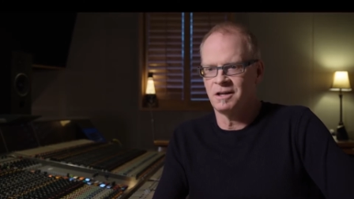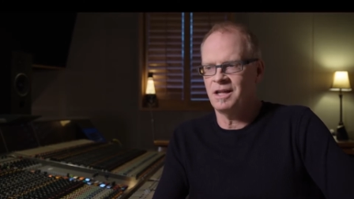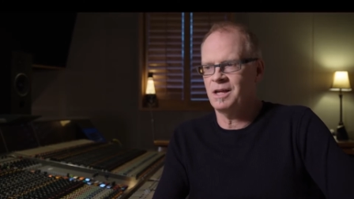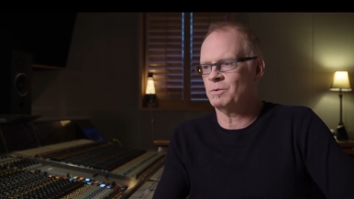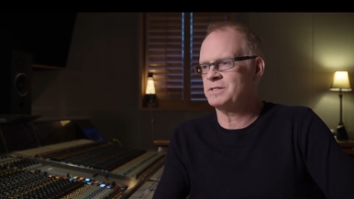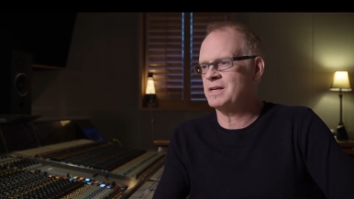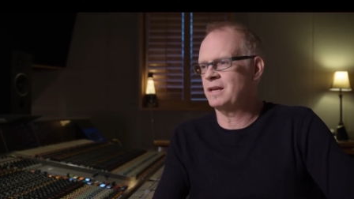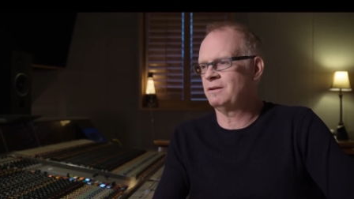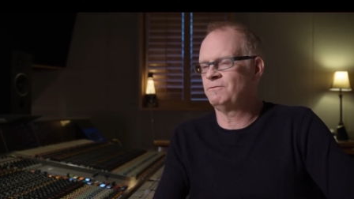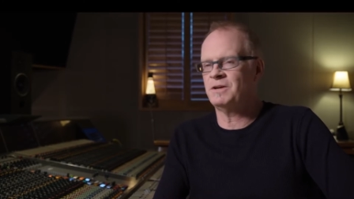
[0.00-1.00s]
he wants
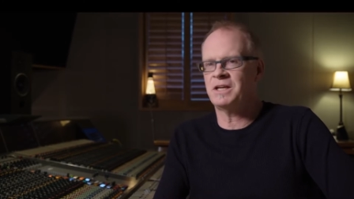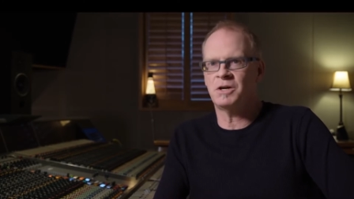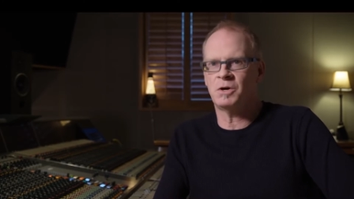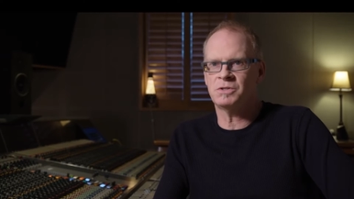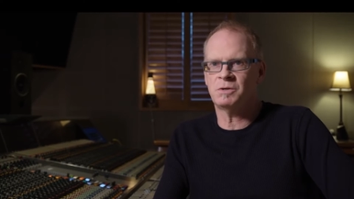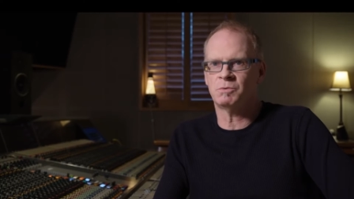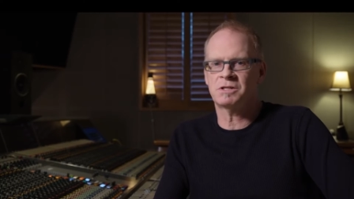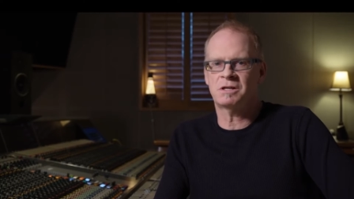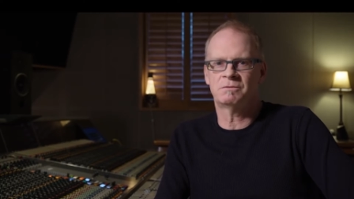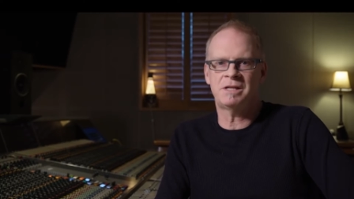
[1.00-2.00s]
any videos, he wants
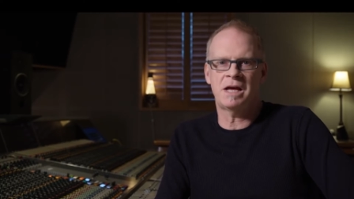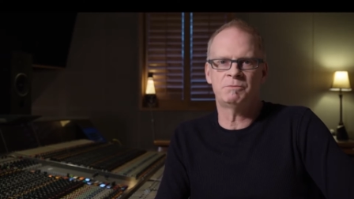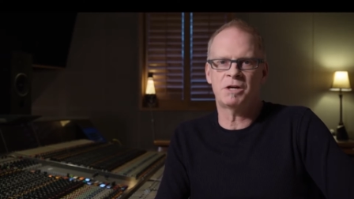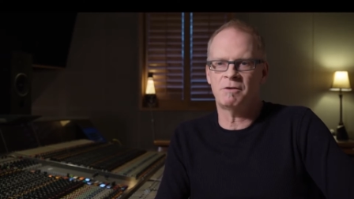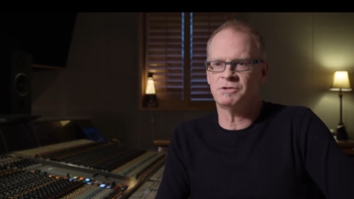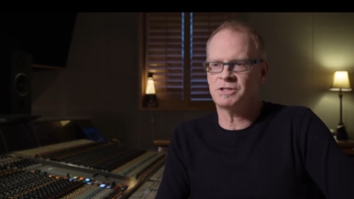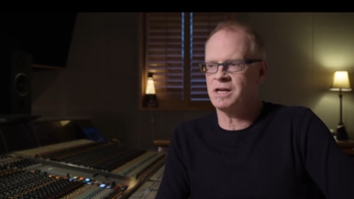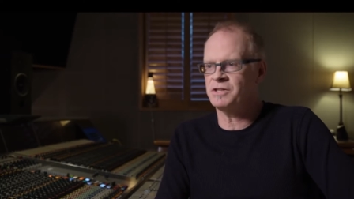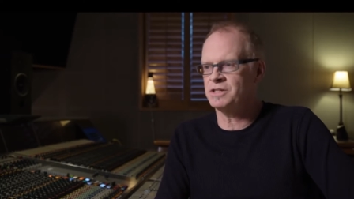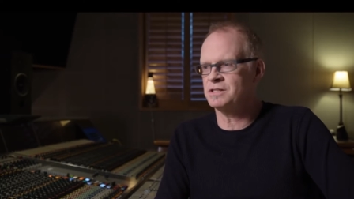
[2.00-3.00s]
taped
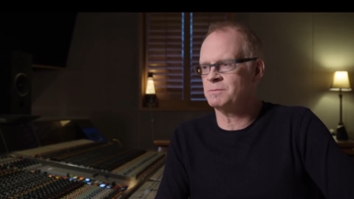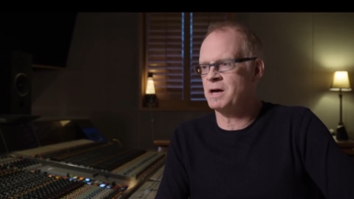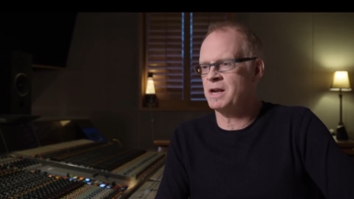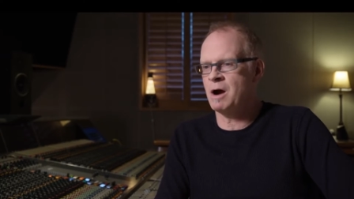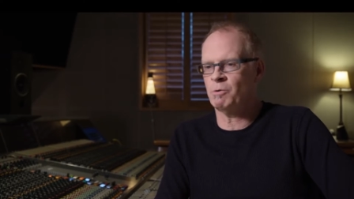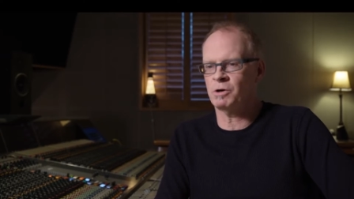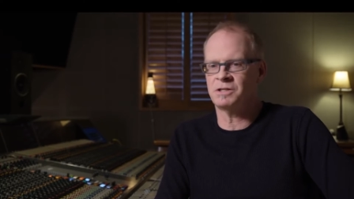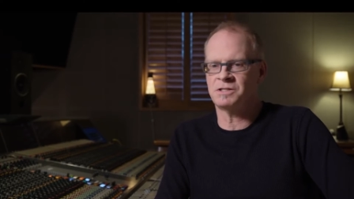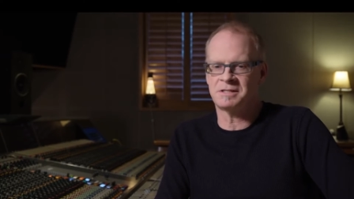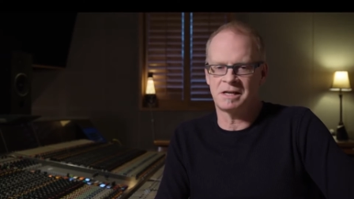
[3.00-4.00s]
conversations about how we're going
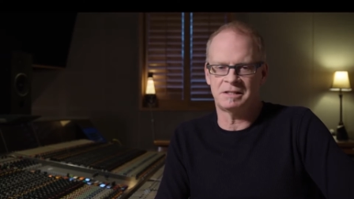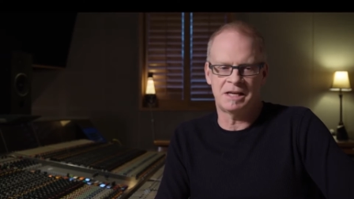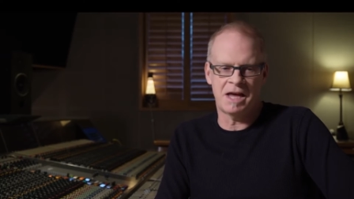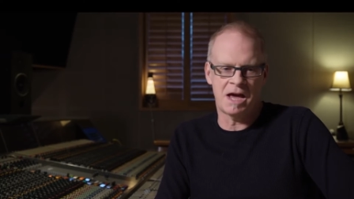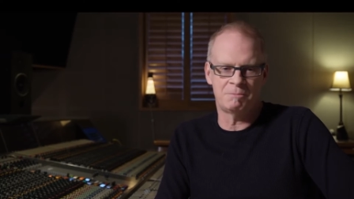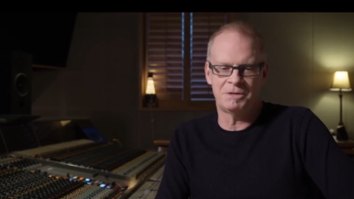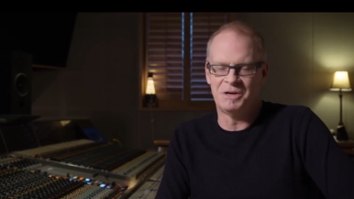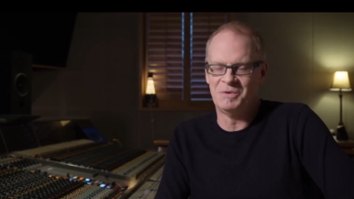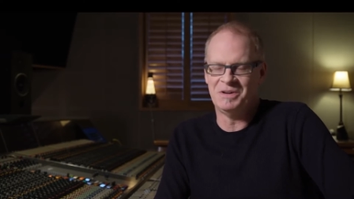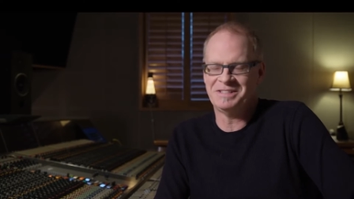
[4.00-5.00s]
to design the game.
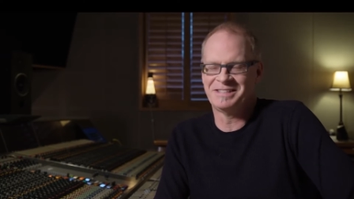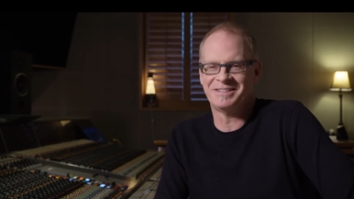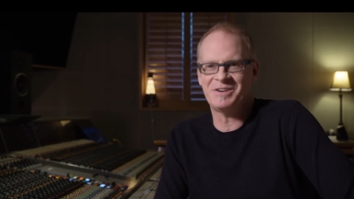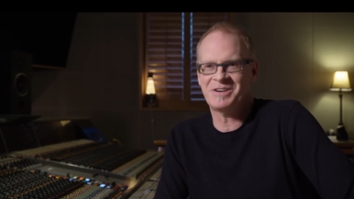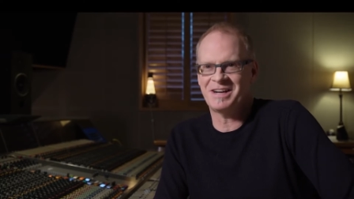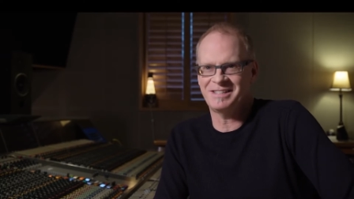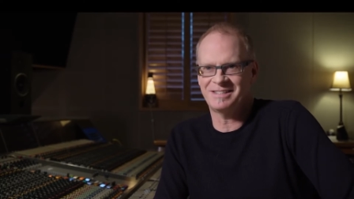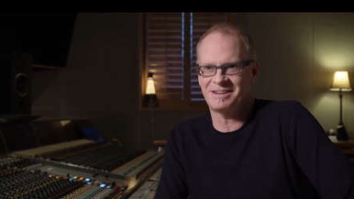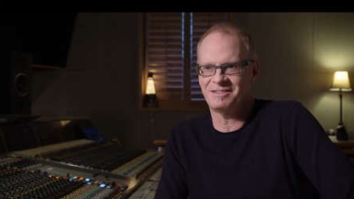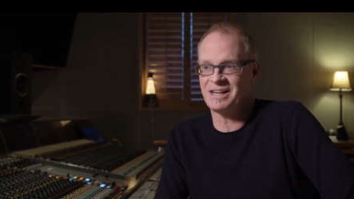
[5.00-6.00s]
He wants all kinds
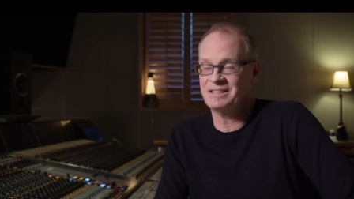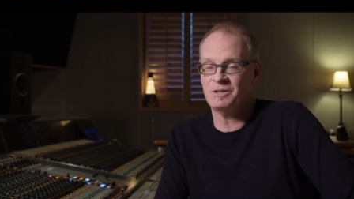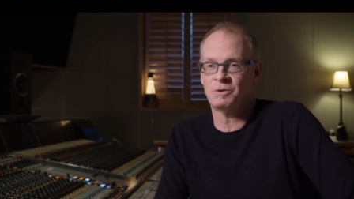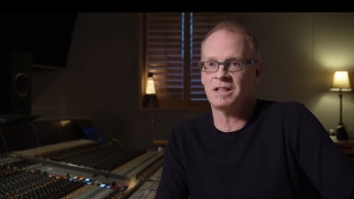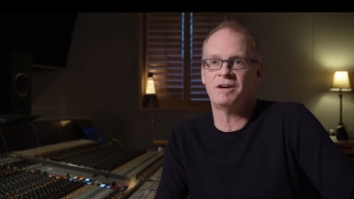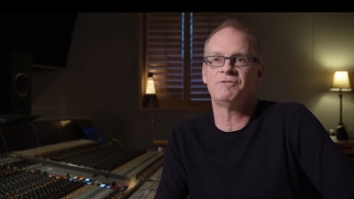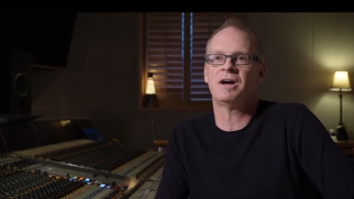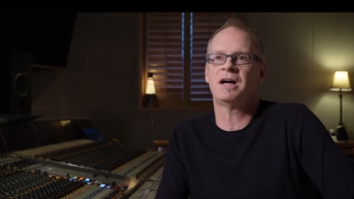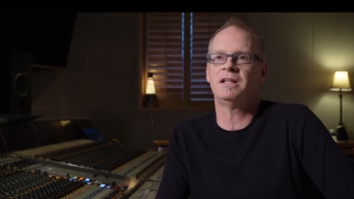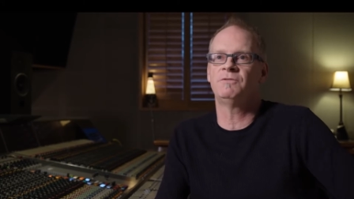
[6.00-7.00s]
of stuff, and I do.
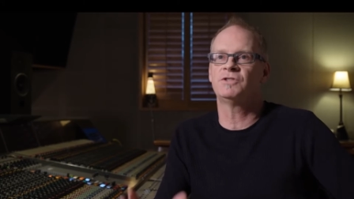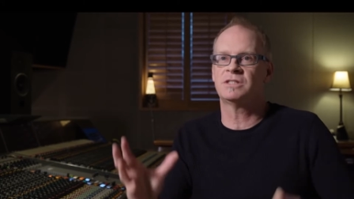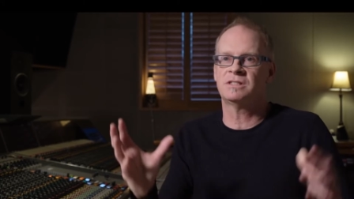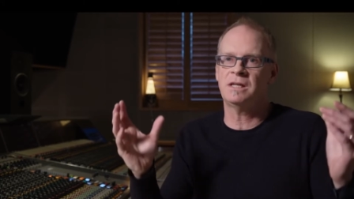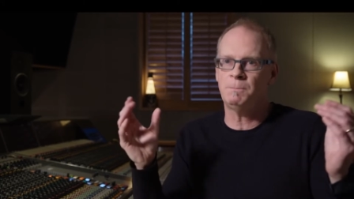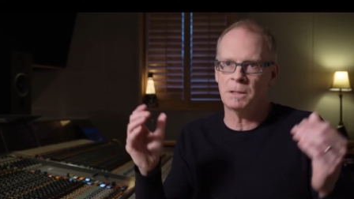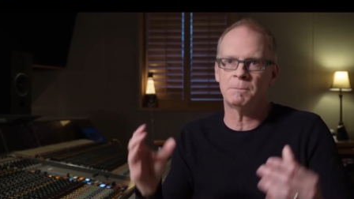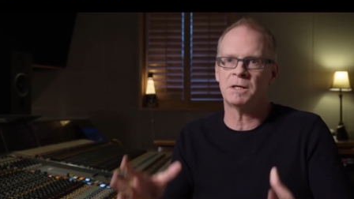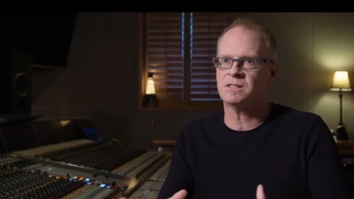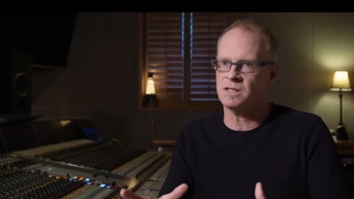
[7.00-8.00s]
I love
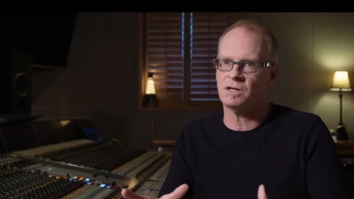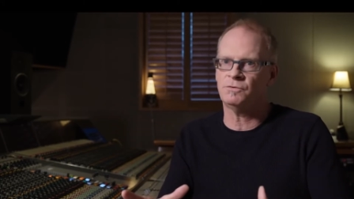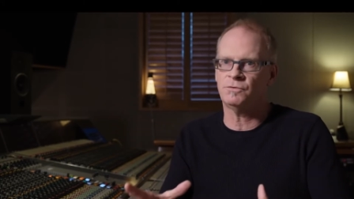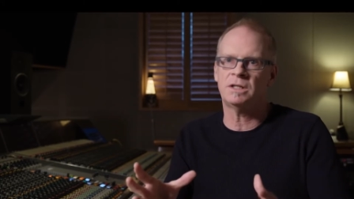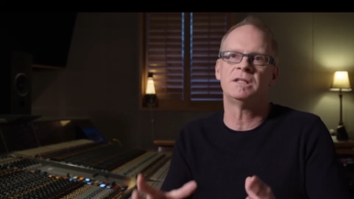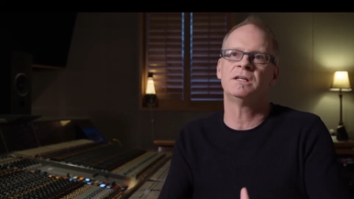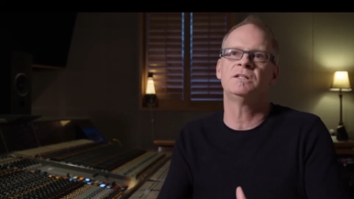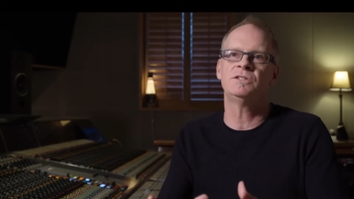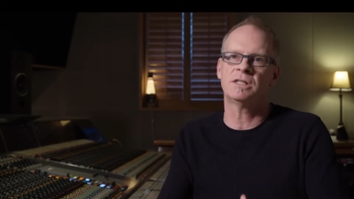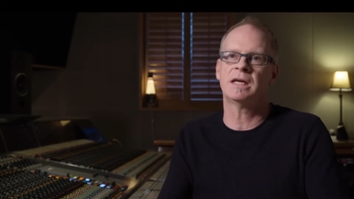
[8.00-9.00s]
steeping myself
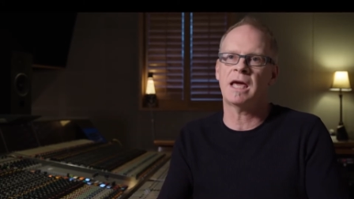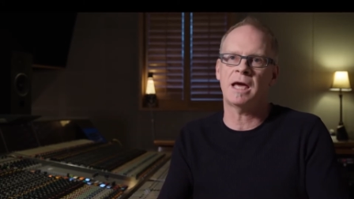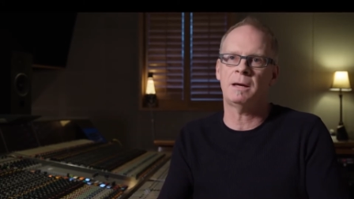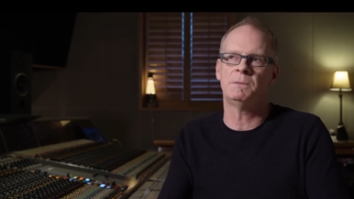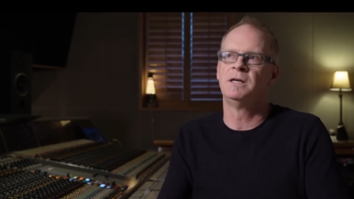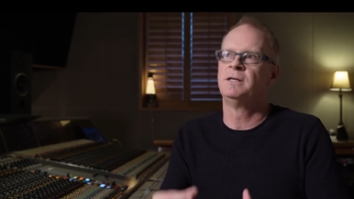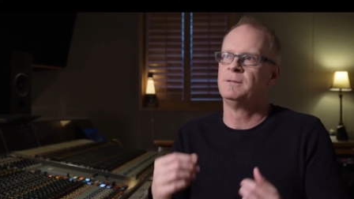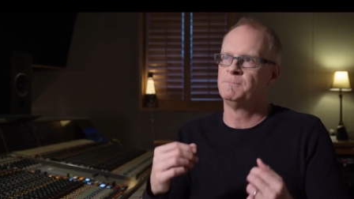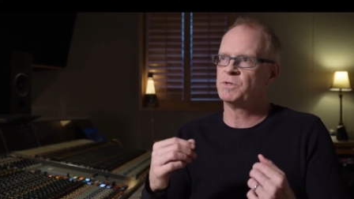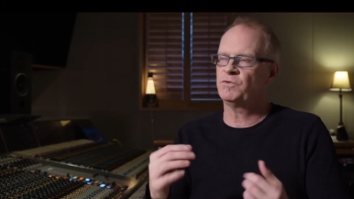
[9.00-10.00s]
into the game
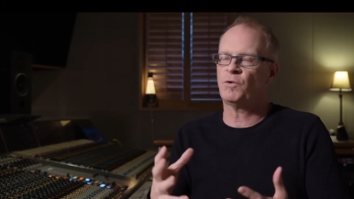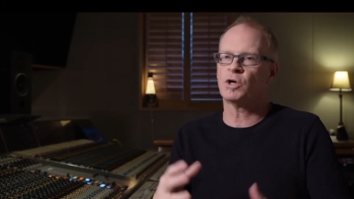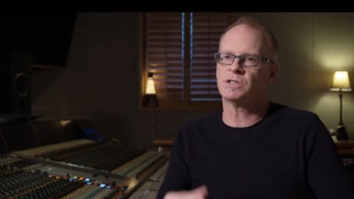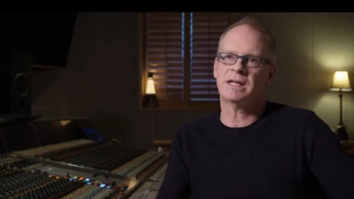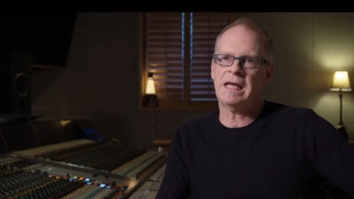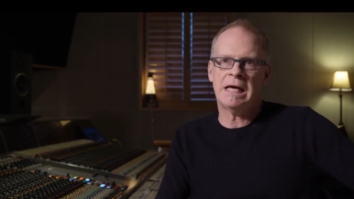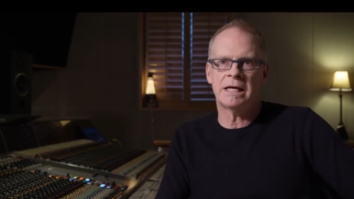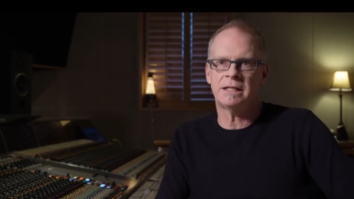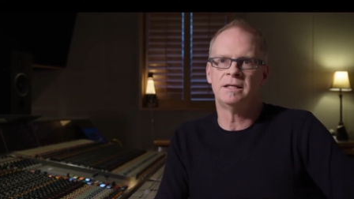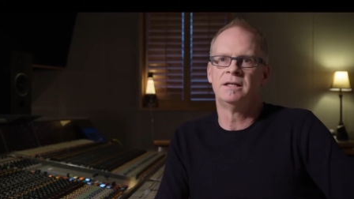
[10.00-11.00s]
as far as I
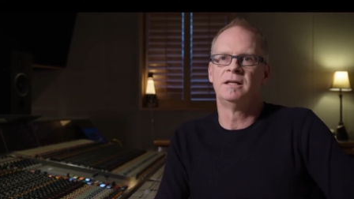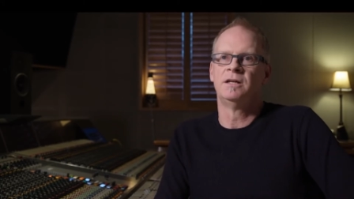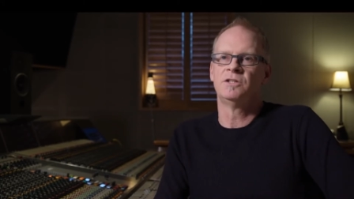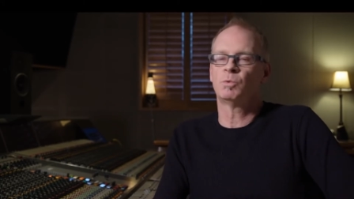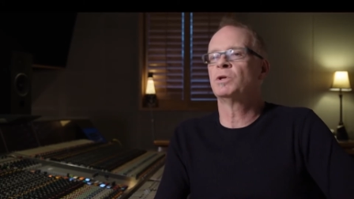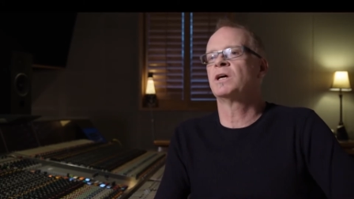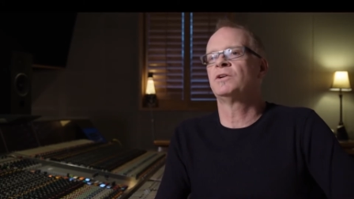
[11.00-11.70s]
can to really